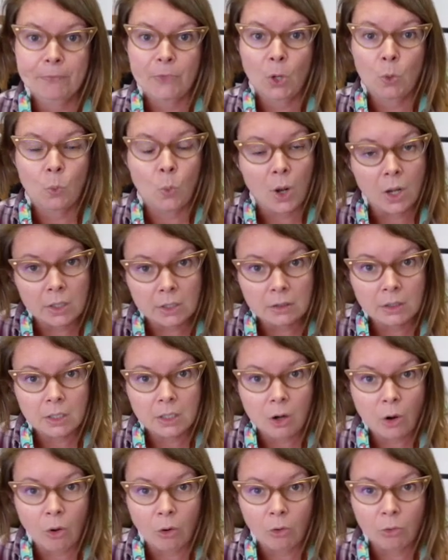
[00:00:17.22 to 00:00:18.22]
While you're at
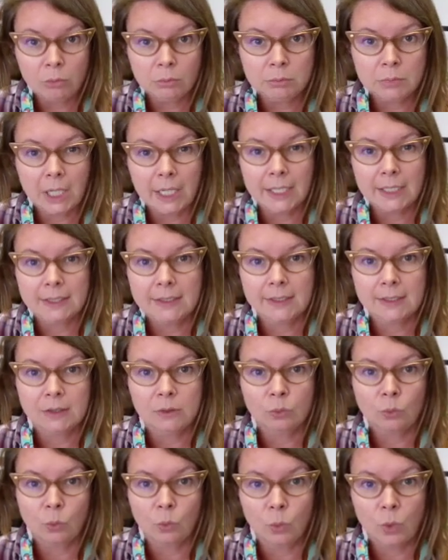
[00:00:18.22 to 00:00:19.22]
home, I
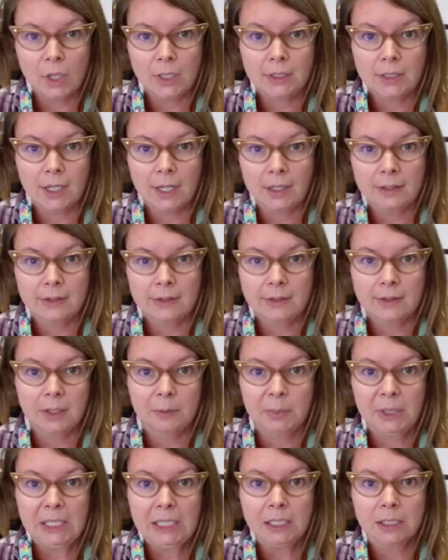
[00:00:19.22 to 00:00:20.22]
didn't want us to
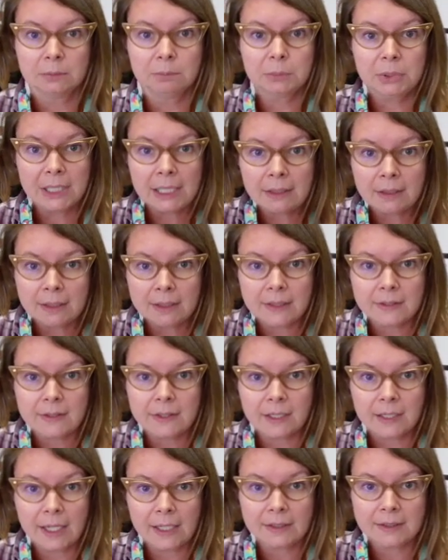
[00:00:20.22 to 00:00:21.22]
be completely
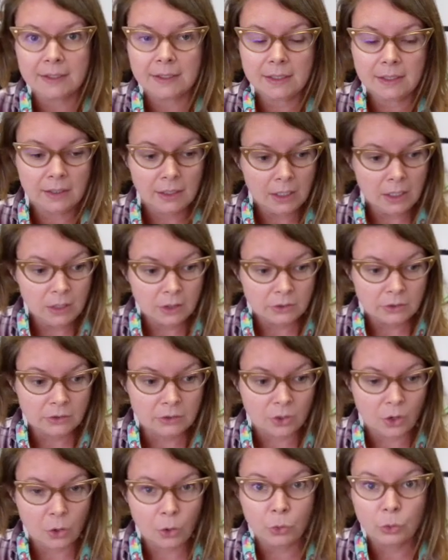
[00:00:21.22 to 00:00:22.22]
disconnected.
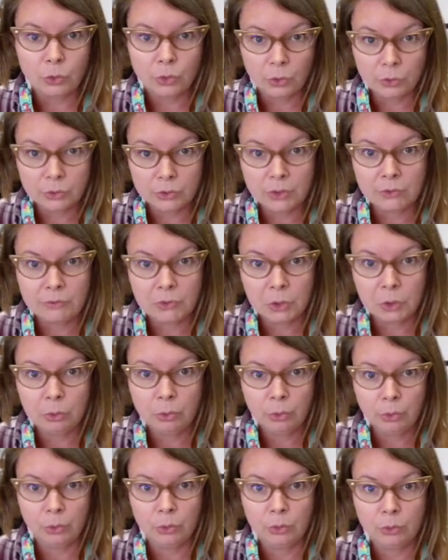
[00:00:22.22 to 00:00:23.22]
So those of you
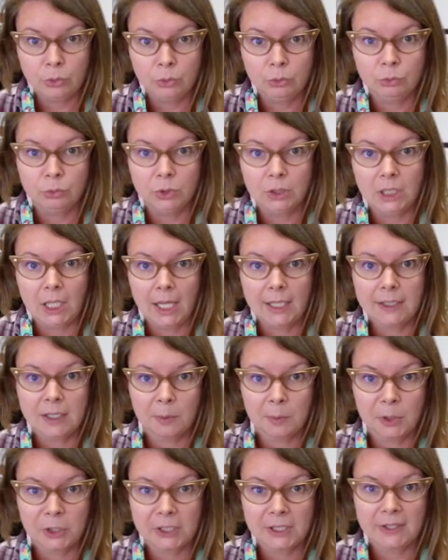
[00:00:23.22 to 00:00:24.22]
who would like to
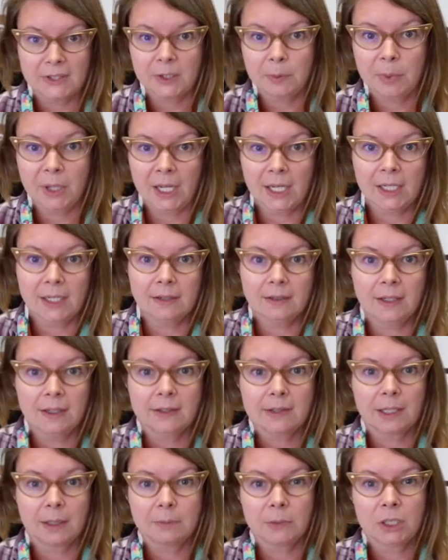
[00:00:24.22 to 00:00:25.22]
participate in
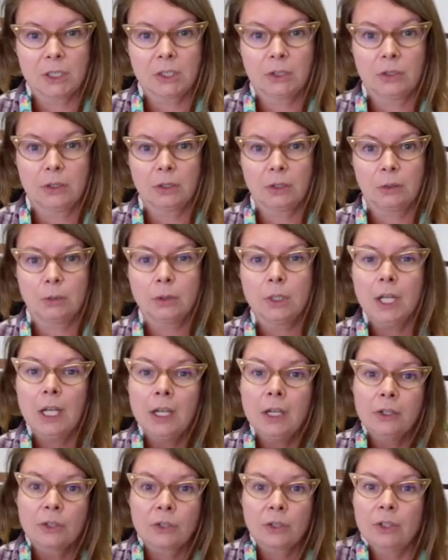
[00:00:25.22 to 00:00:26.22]
this, I'm going to do
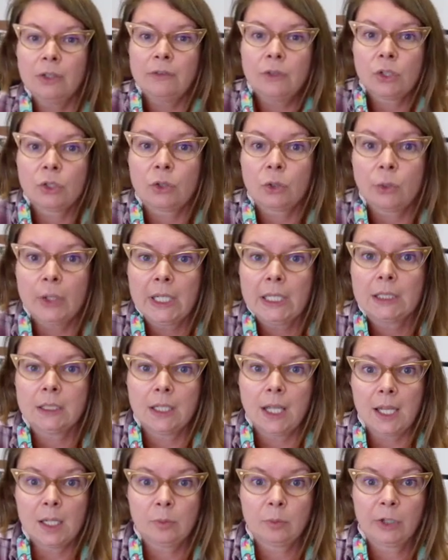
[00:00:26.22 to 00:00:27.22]
sort of a joint
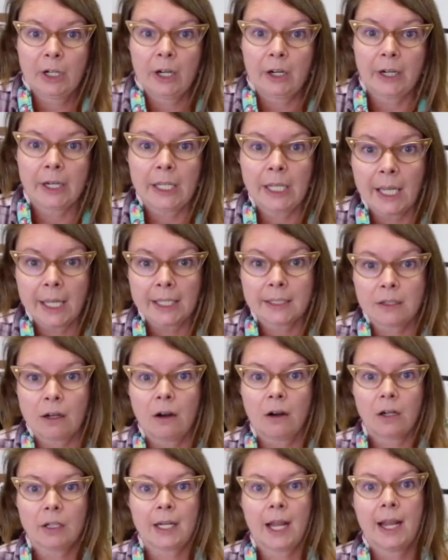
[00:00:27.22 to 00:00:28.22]
library and
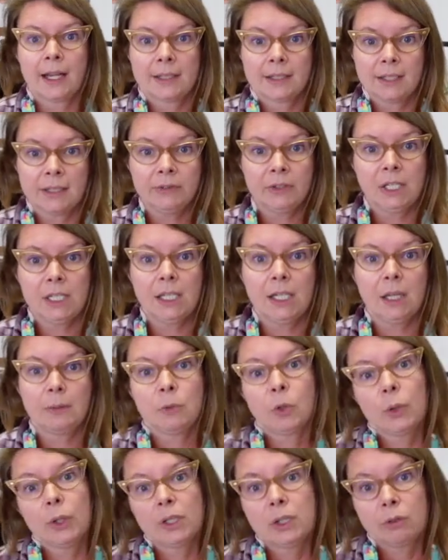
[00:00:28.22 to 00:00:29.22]
art activity. I'm
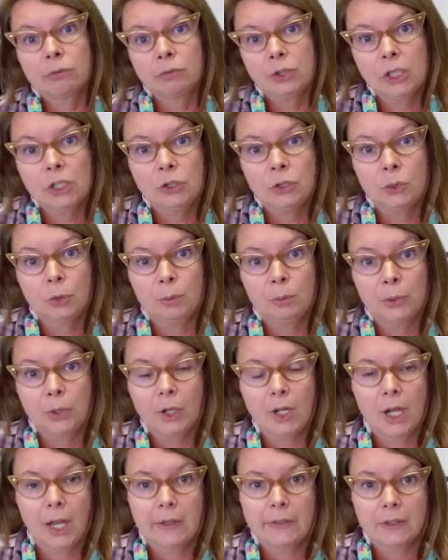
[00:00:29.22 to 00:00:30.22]
going to read you a
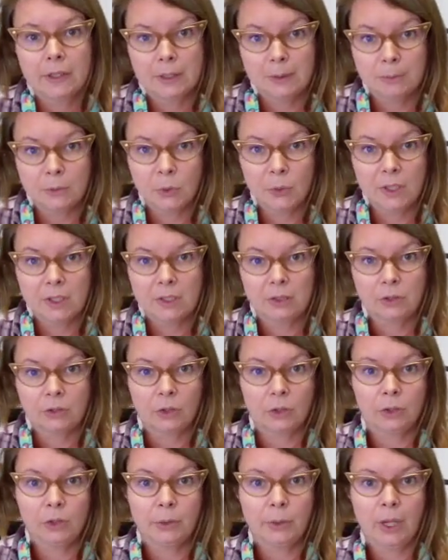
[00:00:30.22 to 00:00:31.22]
book, and then I'm going to show
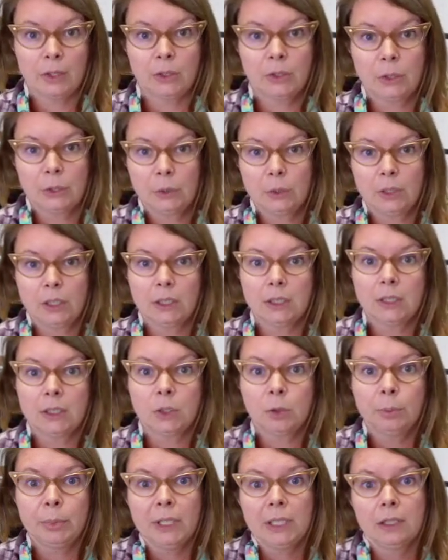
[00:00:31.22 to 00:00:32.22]
you how to do a
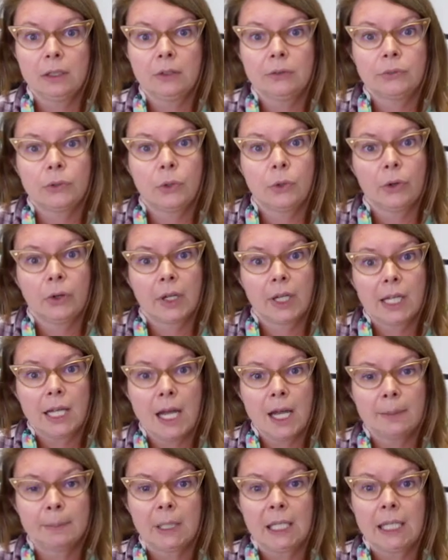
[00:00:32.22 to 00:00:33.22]
little bit of
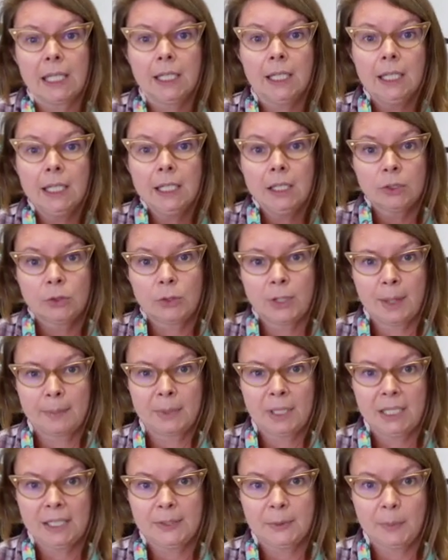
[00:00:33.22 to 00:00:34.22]
origami,
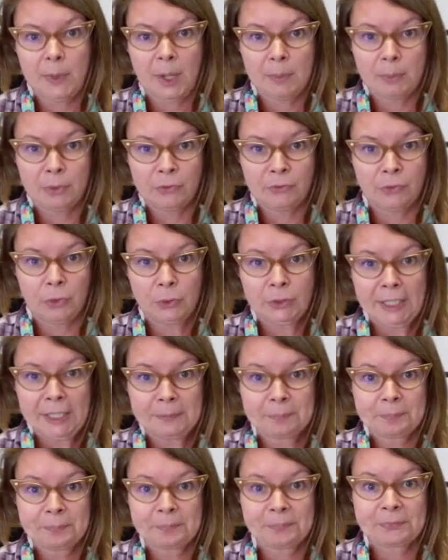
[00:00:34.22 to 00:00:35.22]
Japanese paper folding.
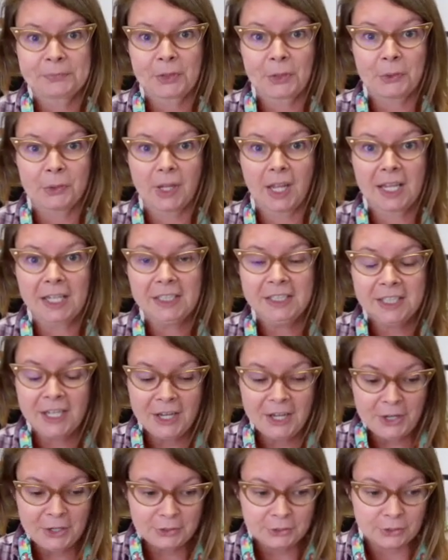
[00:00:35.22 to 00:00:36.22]
Okay,
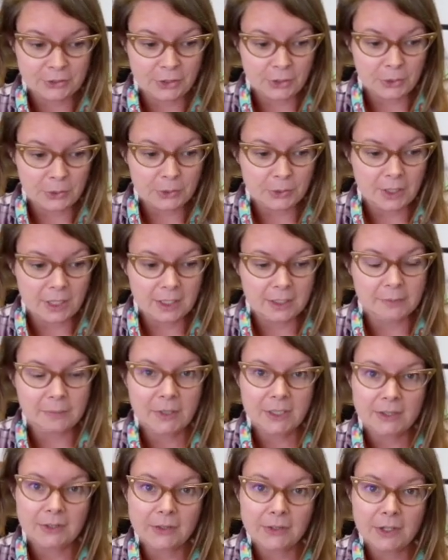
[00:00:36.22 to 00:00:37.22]
so
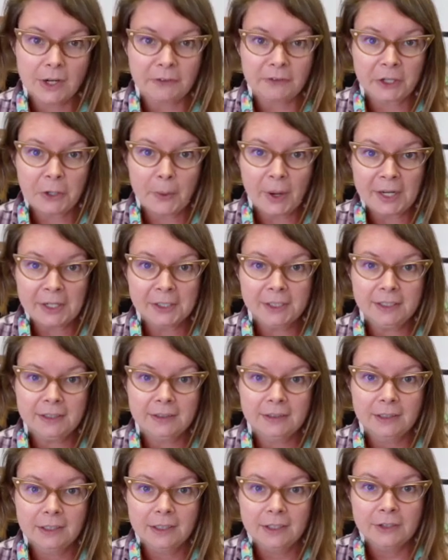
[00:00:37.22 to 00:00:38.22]
this is not required.
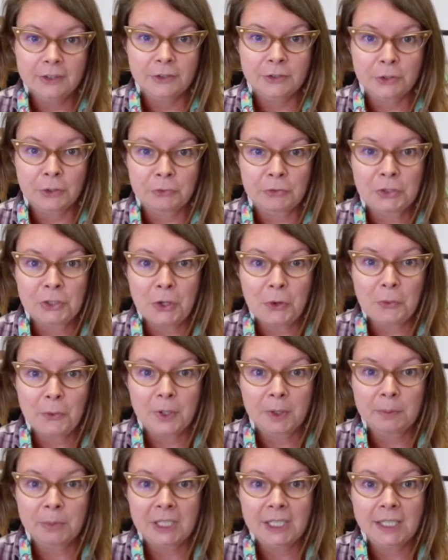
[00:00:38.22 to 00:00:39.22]
So if you don't
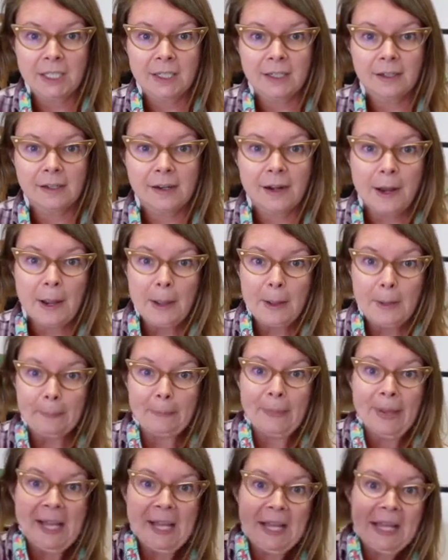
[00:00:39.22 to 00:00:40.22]
want to be here,
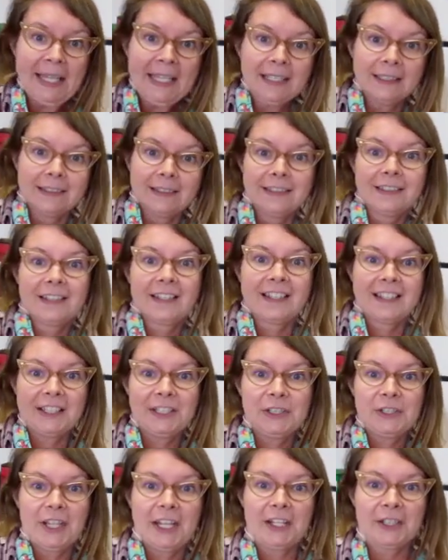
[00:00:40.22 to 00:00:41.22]
bye. See
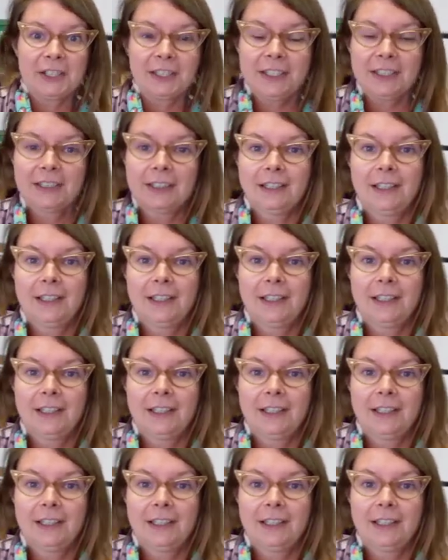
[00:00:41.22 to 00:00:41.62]
you later.